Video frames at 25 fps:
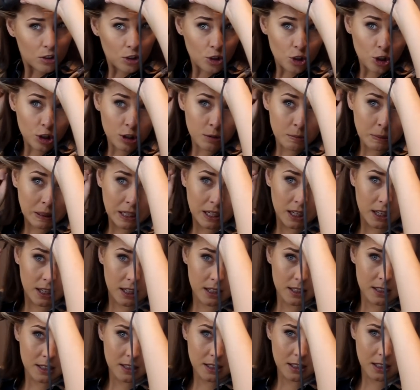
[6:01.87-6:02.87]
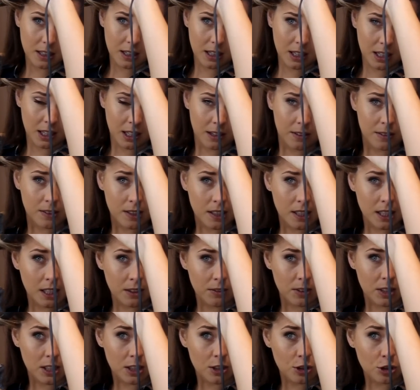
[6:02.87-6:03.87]
just because it gives an
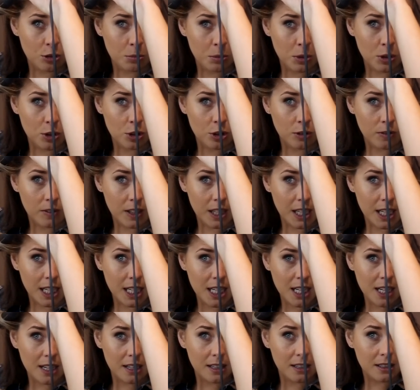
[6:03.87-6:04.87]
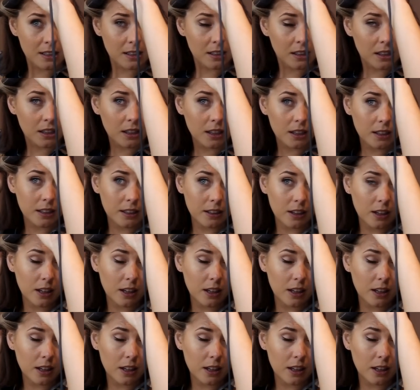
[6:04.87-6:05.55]
even distribution of the heat as the curling